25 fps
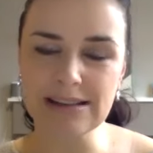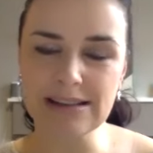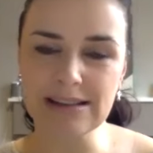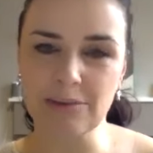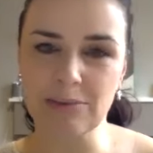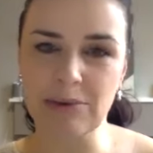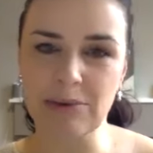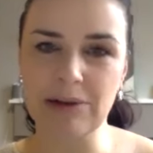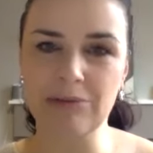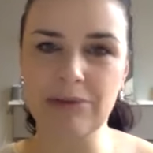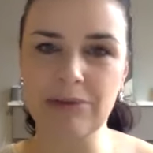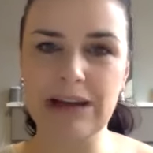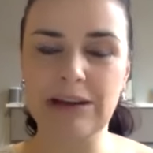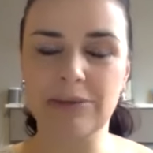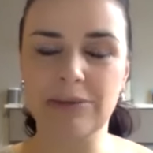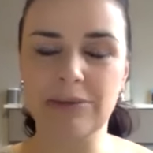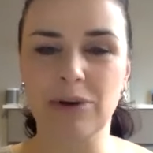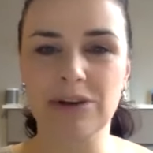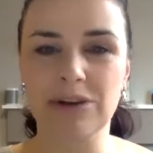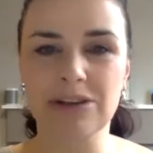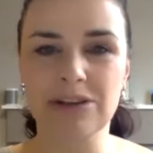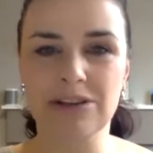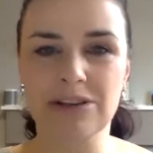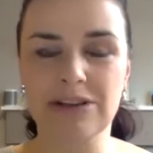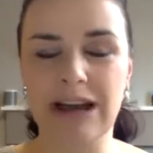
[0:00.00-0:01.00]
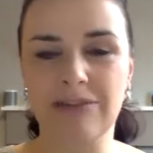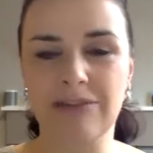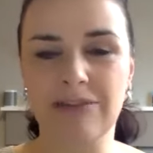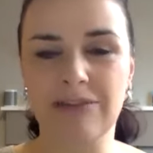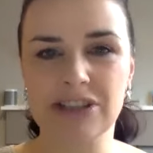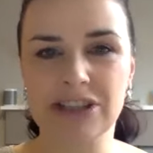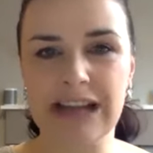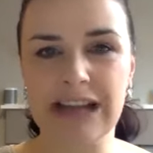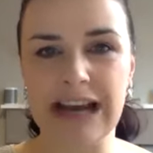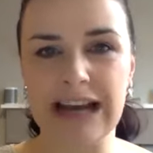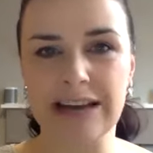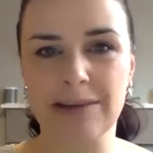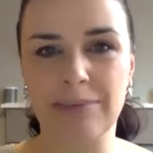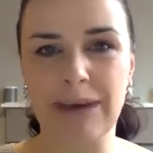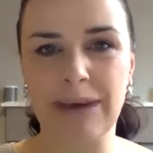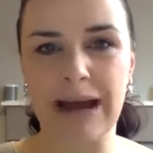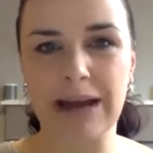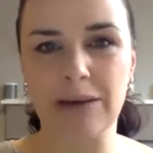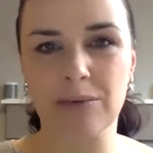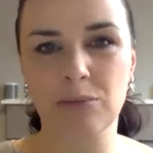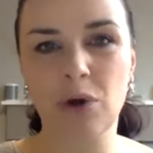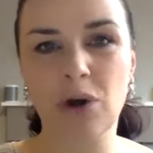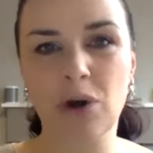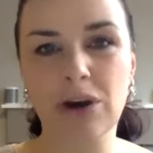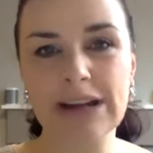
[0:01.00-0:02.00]
So we really wanted to have a chat about
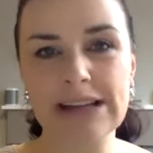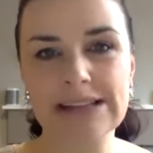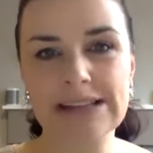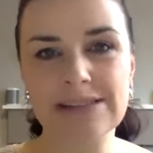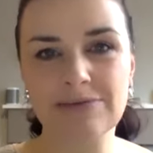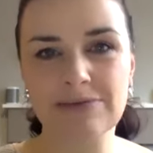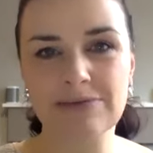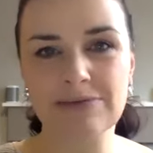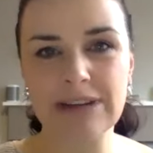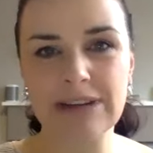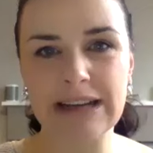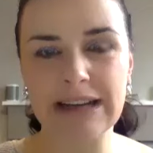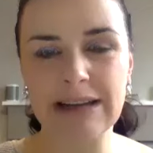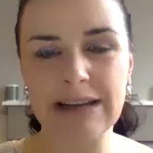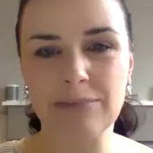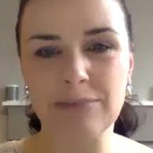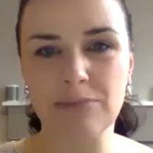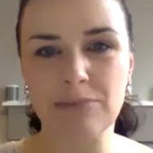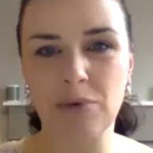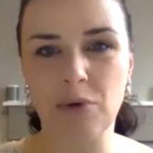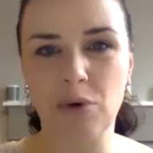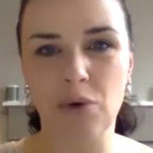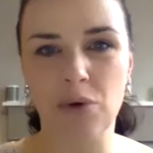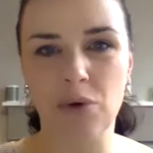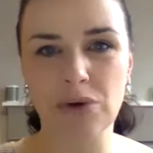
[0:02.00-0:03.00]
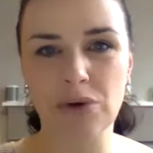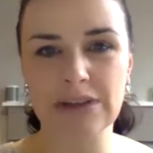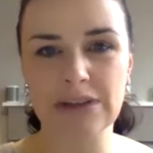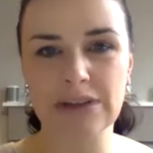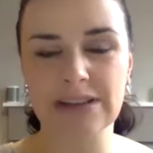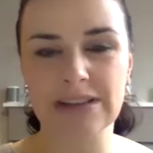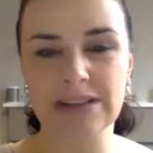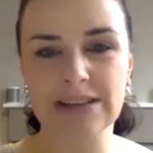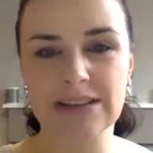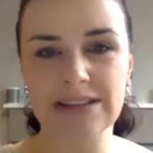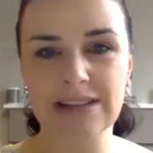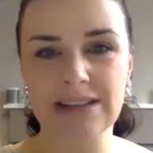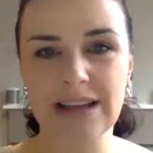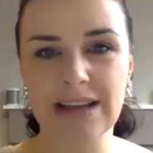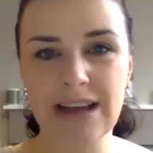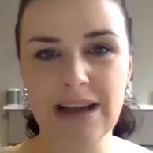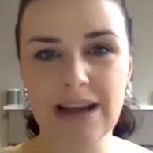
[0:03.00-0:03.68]
what is really important